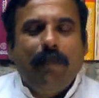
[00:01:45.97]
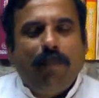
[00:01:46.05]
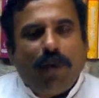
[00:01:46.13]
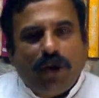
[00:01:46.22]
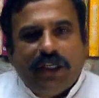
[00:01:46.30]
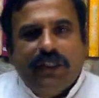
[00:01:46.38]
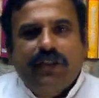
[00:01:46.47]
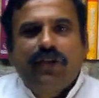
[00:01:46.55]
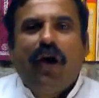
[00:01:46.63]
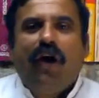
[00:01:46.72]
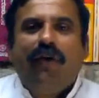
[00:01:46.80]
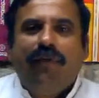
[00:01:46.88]
The
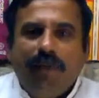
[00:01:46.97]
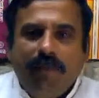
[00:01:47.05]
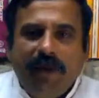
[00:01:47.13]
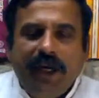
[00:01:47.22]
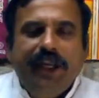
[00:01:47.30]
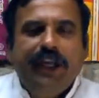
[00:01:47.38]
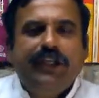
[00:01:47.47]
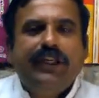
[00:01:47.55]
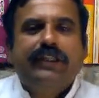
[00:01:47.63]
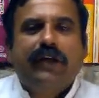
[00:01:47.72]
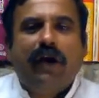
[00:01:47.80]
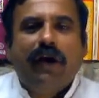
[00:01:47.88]
process of
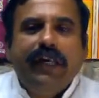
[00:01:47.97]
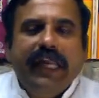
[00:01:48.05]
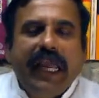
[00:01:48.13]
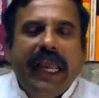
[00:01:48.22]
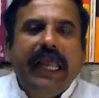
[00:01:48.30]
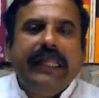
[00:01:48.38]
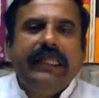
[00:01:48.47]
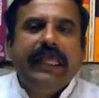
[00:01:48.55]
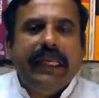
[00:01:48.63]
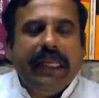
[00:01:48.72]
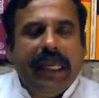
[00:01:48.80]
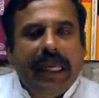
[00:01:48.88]
meditation is called
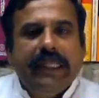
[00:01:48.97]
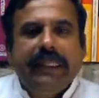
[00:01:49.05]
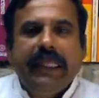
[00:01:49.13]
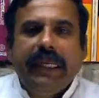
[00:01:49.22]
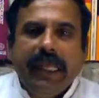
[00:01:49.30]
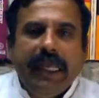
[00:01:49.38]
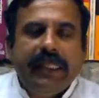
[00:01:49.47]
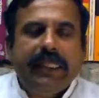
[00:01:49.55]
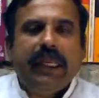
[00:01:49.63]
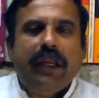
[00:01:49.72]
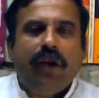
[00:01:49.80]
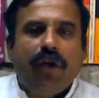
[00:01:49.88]
neti, neti,
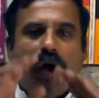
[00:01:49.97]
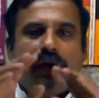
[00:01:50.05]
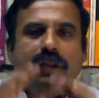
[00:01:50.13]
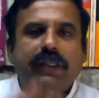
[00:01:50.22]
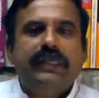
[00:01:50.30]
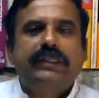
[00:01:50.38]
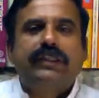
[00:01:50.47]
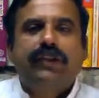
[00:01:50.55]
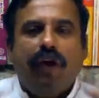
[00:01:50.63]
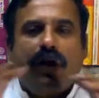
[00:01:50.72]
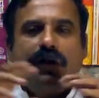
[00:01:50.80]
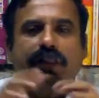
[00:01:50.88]
neti, not this,
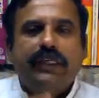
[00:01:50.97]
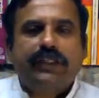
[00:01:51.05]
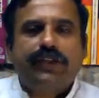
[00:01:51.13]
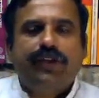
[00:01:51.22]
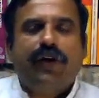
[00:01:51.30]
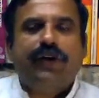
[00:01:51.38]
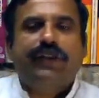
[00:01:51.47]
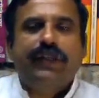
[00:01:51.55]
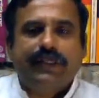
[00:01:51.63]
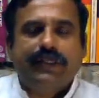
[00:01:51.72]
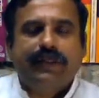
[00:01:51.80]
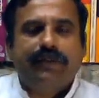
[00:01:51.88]
not this, not
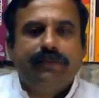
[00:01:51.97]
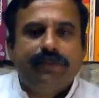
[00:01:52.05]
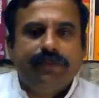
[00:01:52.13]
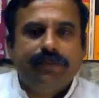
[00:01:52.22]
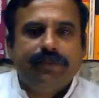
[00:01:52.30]
this.